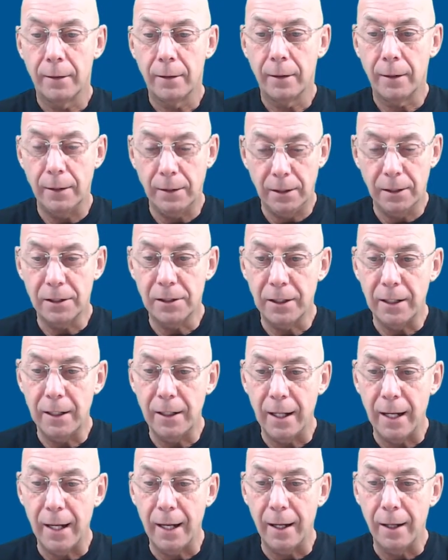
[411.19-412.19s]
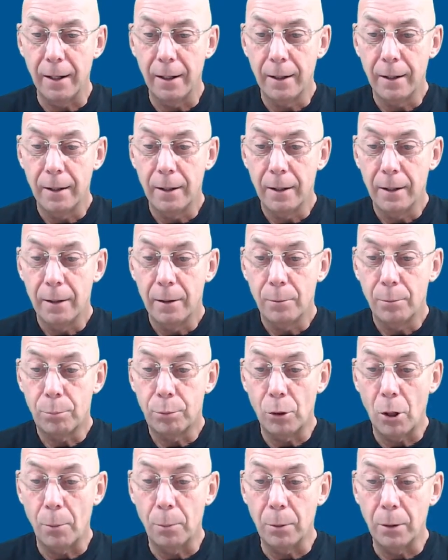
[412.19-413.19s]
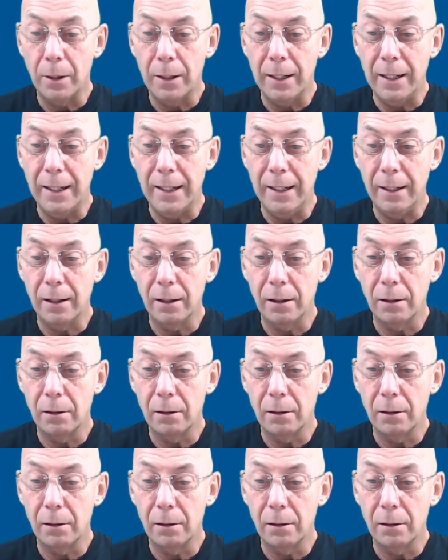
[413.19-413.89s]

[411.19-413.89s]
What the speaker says: Can you see that? Probably,